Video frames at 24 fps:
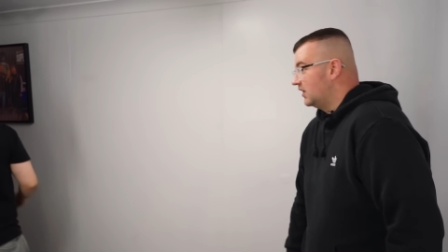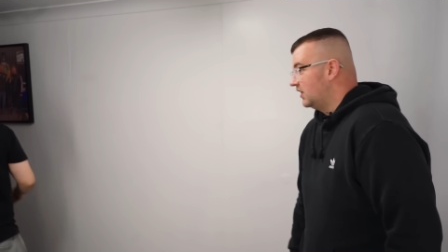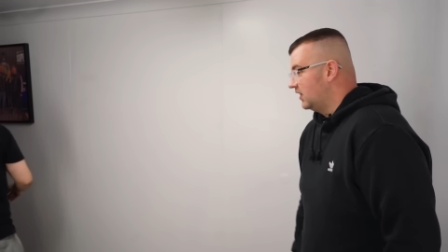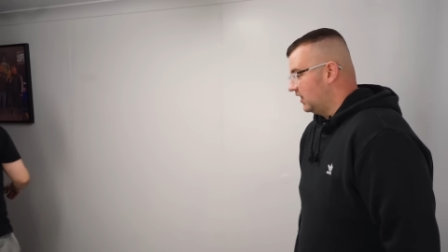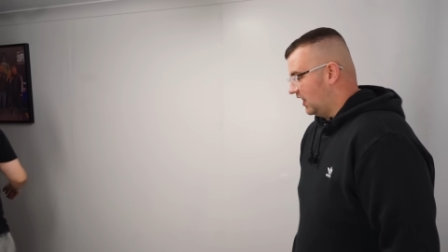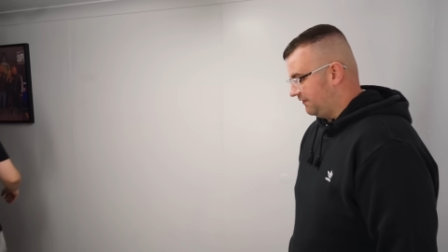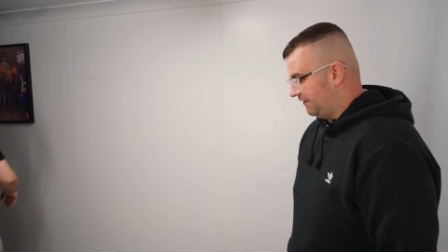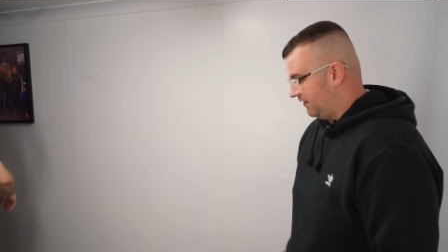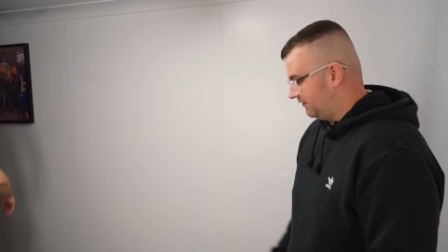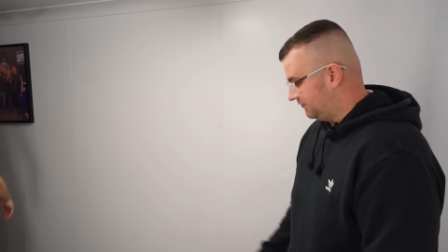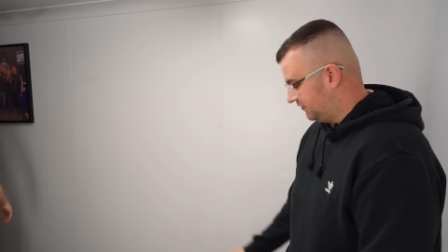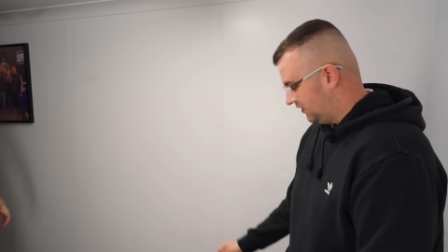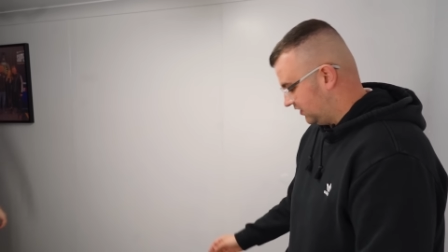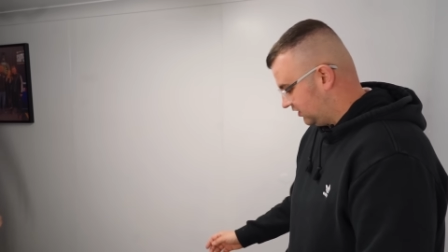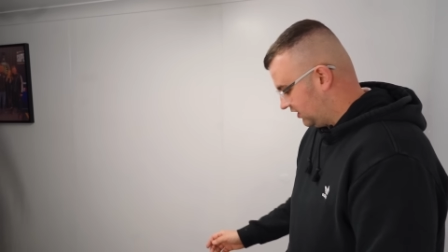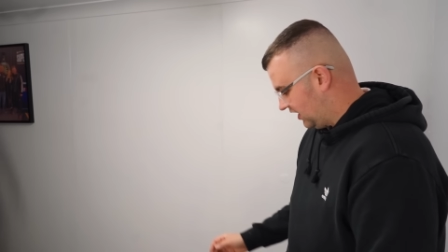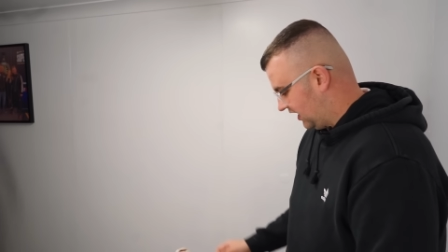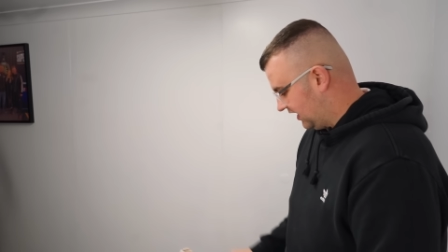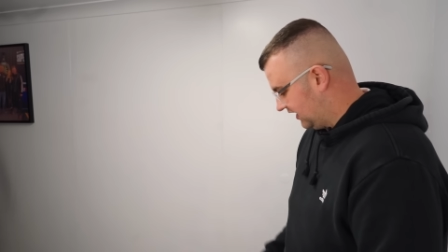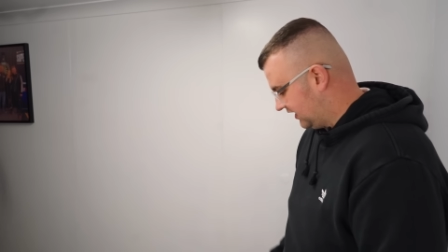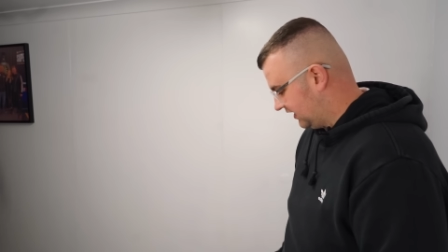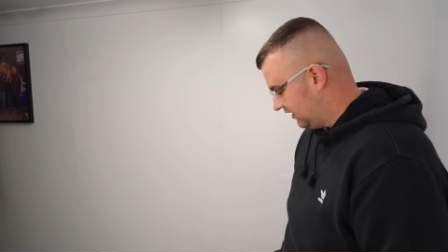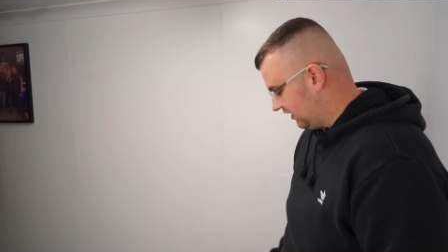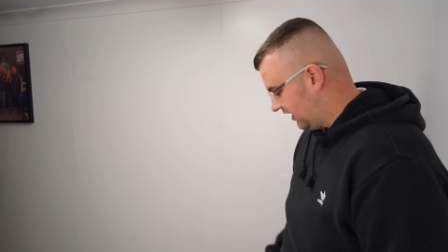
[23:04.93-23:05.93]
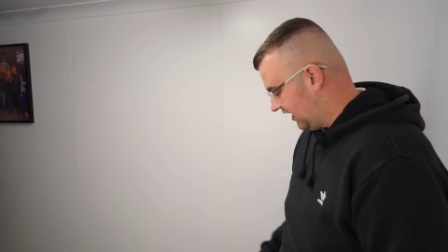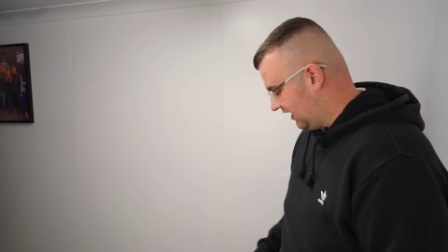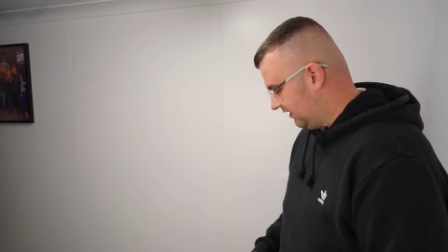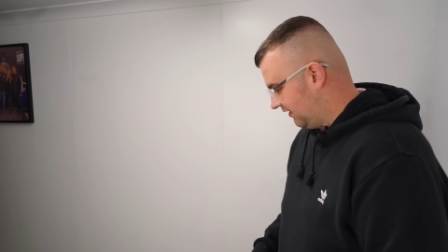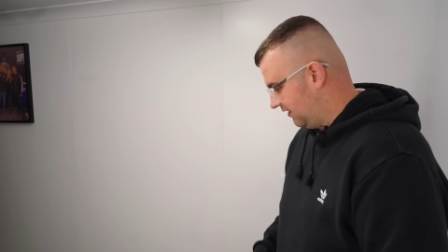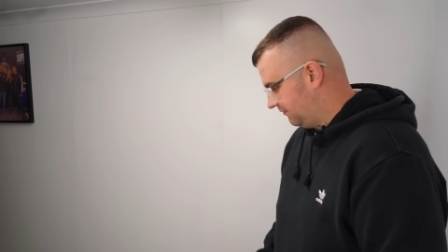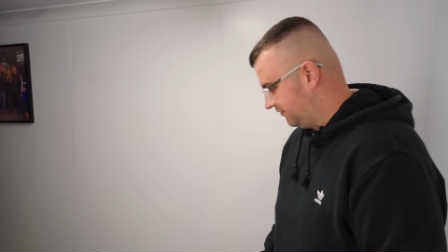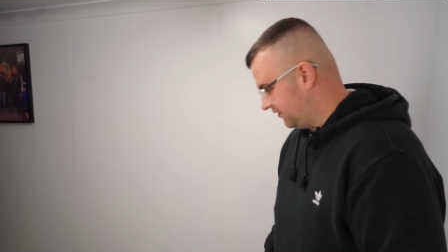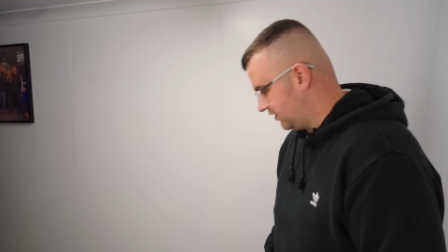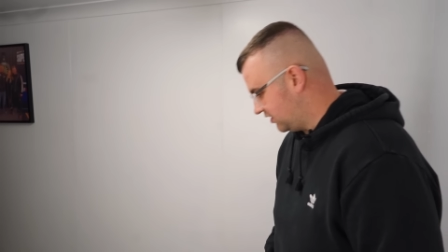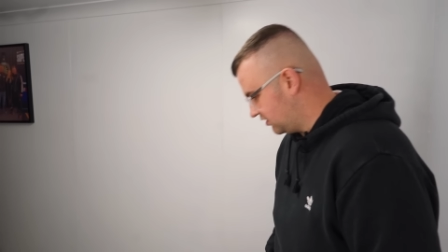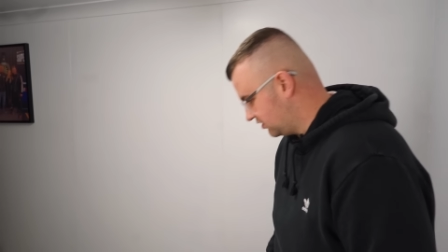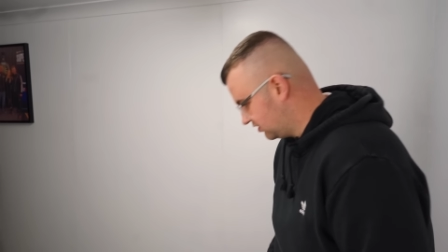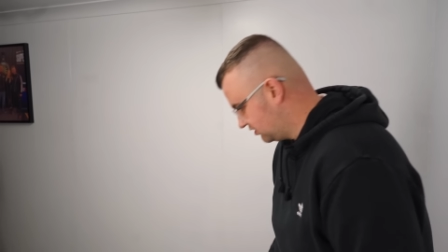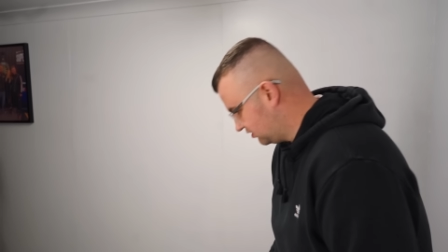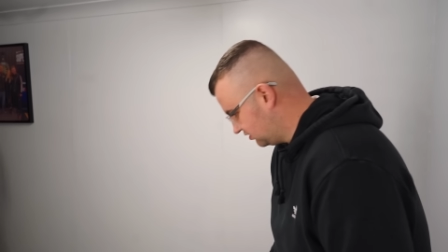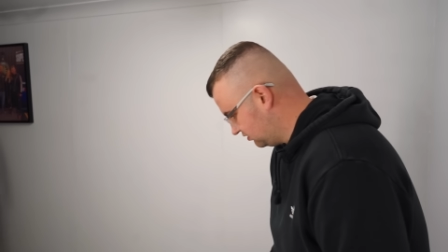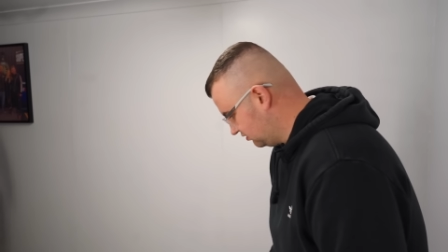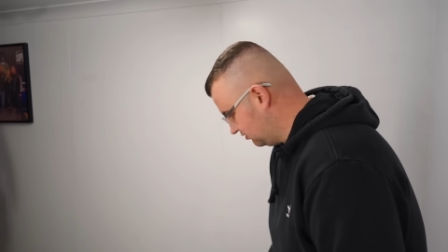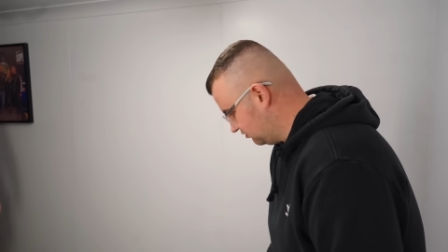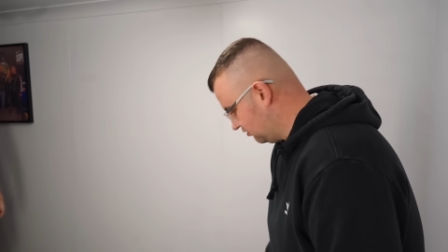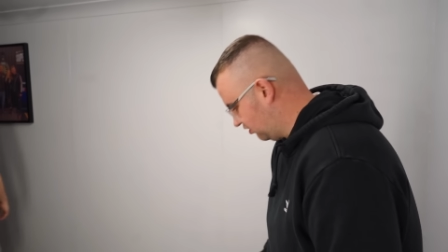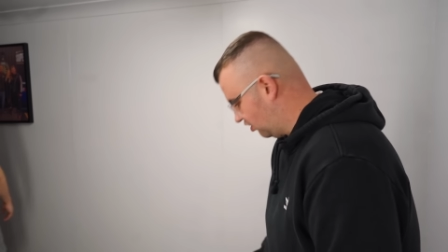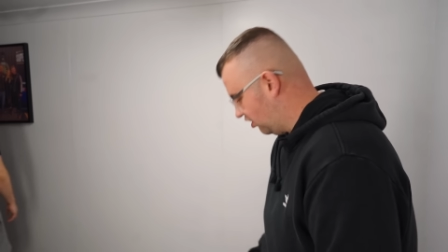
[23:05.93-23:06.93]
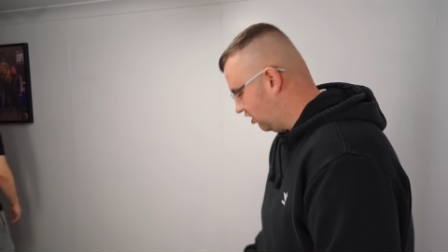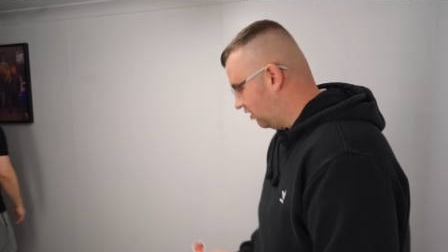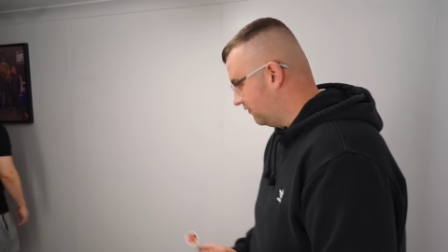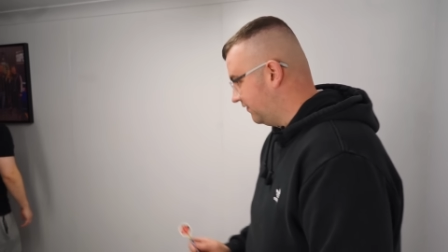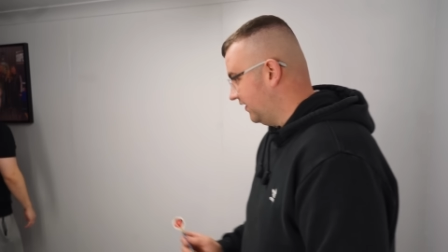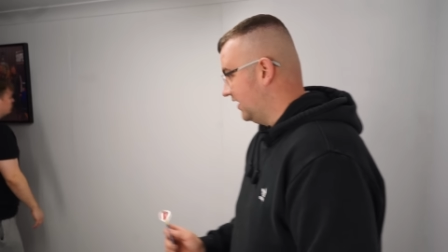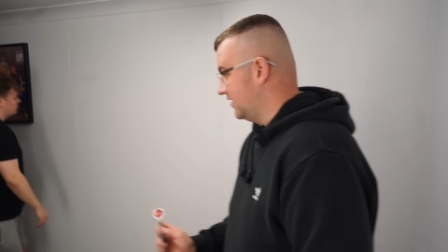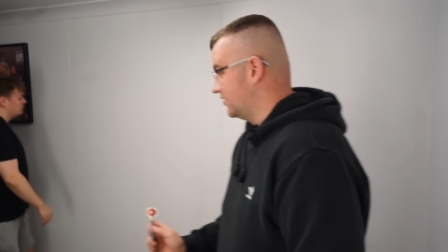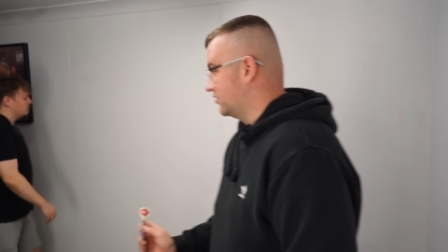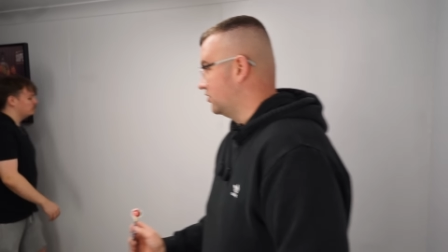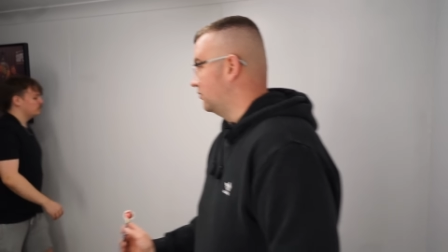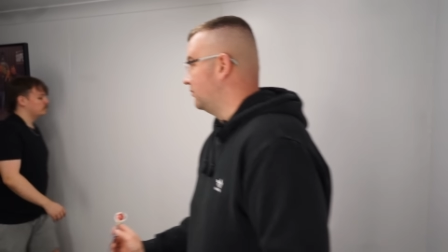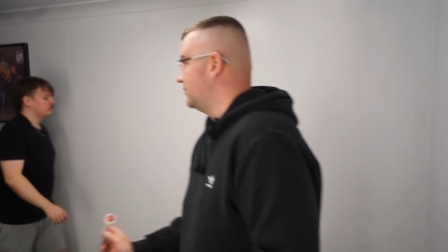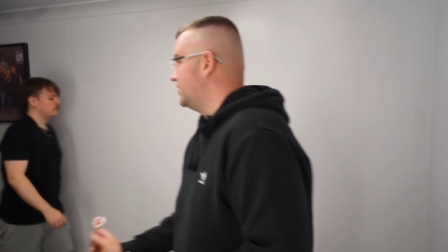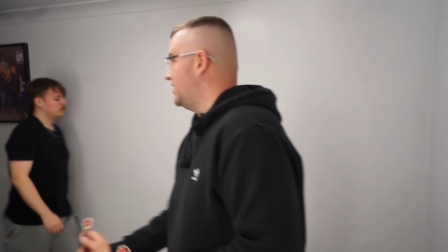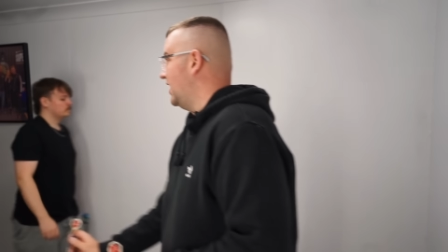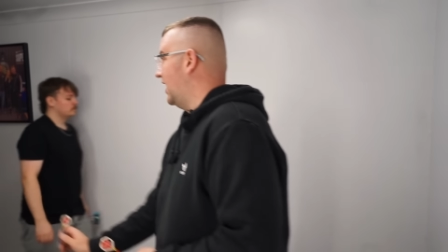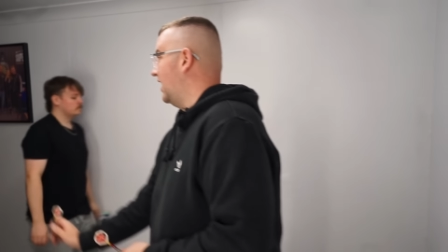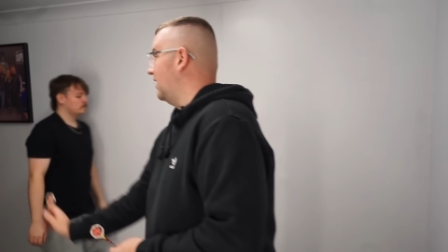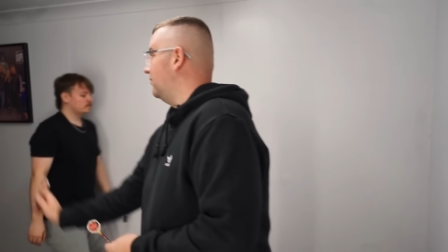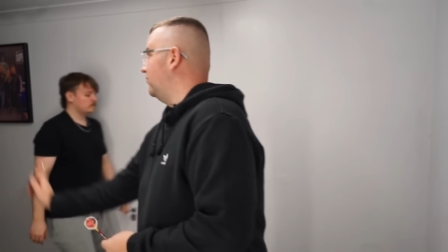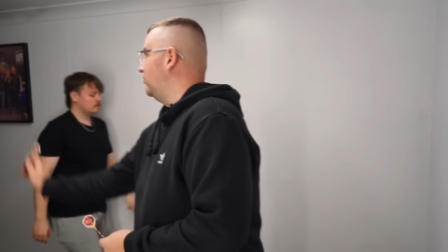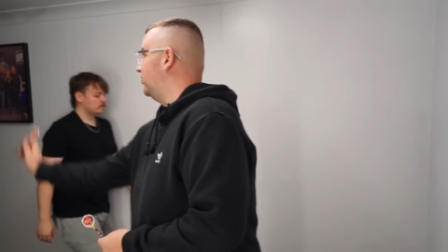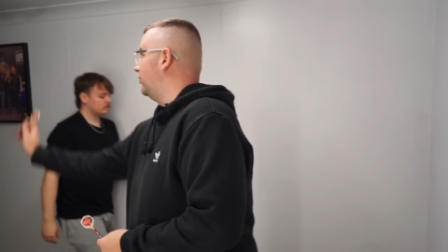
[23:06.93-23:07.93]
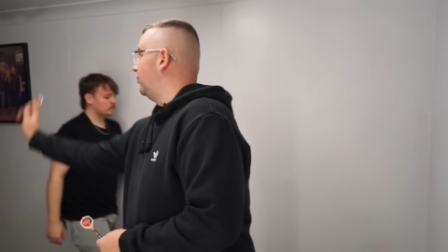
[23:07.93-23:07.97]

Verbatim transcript: I've averaged, I, I average over that sometimes,